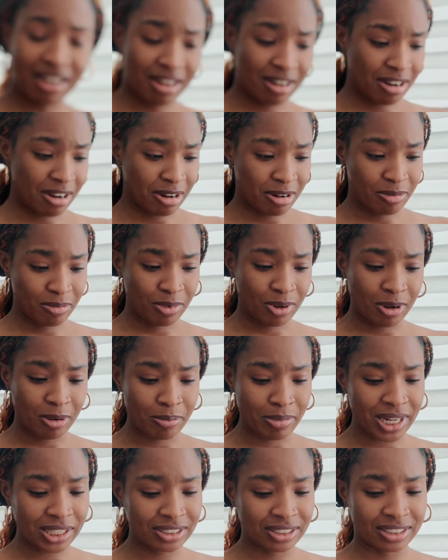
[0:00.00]

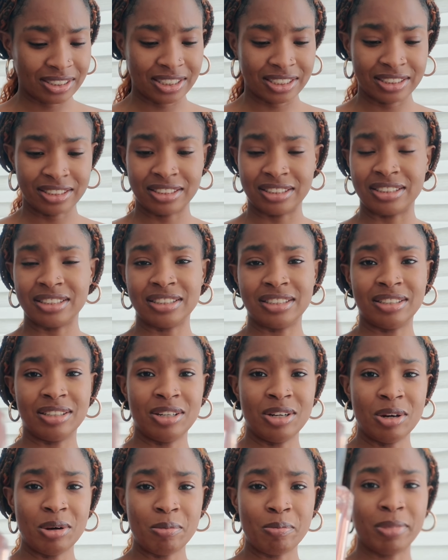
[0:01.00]
Compared to this,
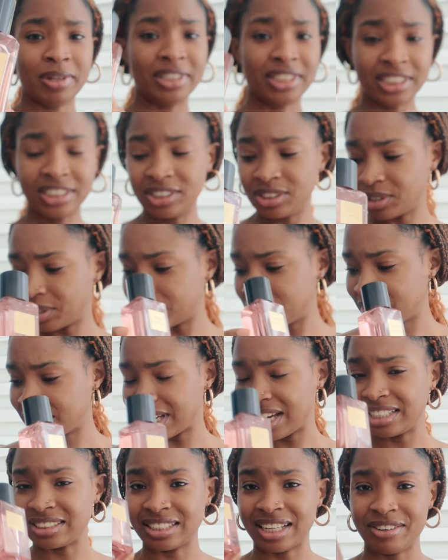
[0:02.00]
but this is also
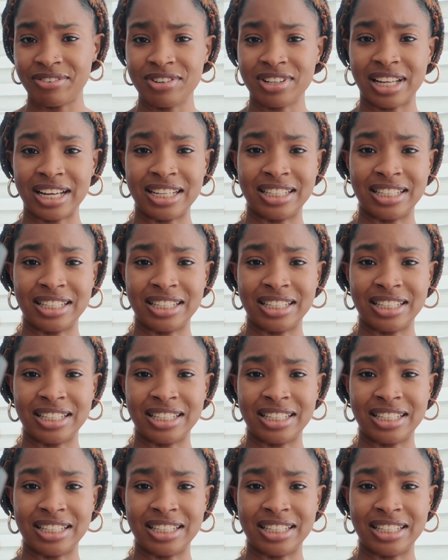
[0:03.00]
nice, and I feel